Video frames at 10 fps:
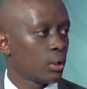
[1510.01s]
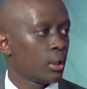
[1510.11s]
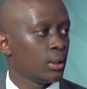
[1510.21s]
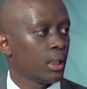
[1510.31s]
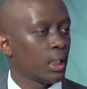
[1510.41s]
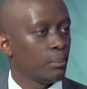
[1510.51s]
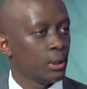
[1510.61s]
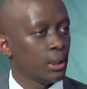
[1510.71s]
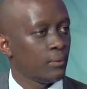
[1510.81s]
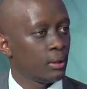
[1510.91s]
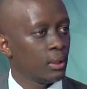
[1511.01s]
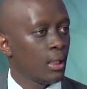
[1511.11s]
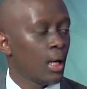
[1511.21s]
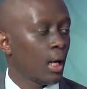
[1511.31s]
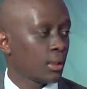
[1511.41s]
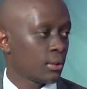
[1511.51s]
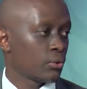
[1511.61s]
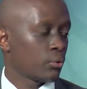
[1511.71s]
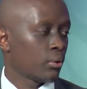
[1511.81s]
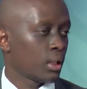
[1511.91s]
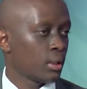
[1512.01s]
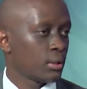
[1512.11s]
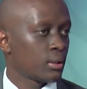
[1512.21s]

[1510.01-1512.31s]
that they can be given access to credit.